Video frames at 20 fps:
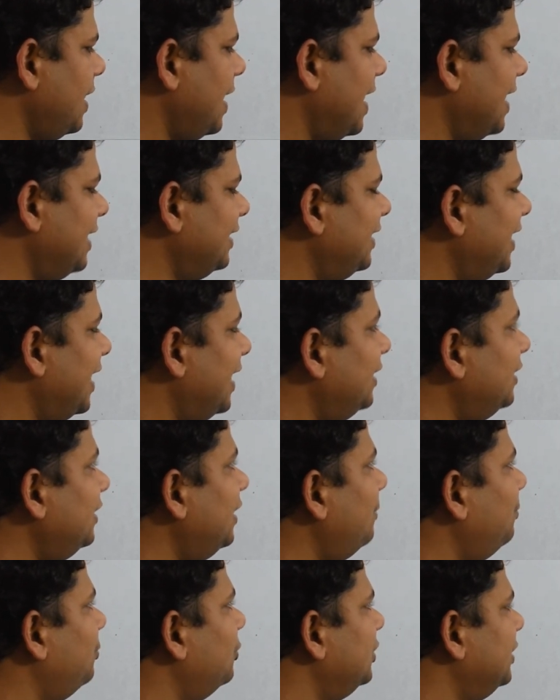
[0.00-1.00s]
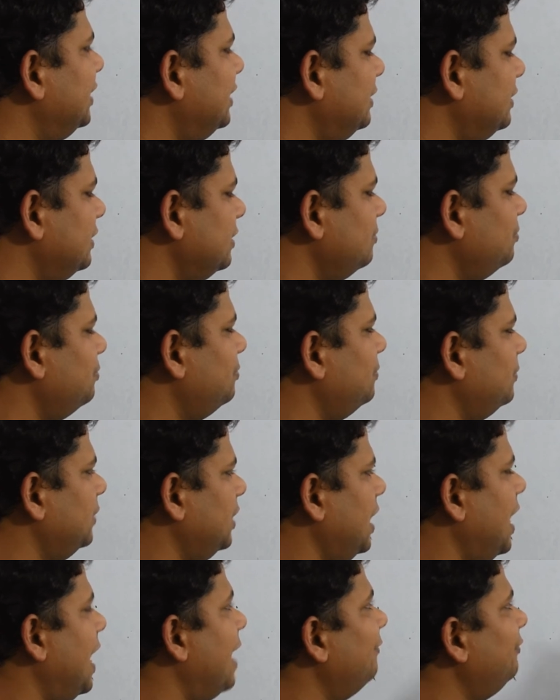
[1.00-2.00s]
and then they put it,
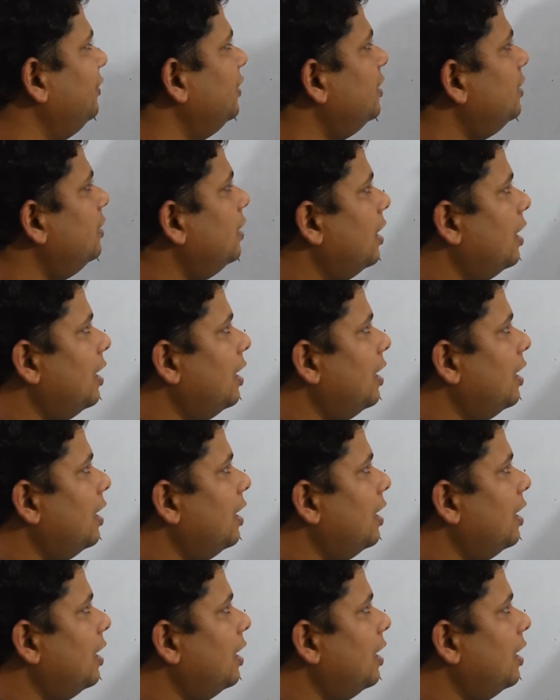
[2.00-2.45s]
after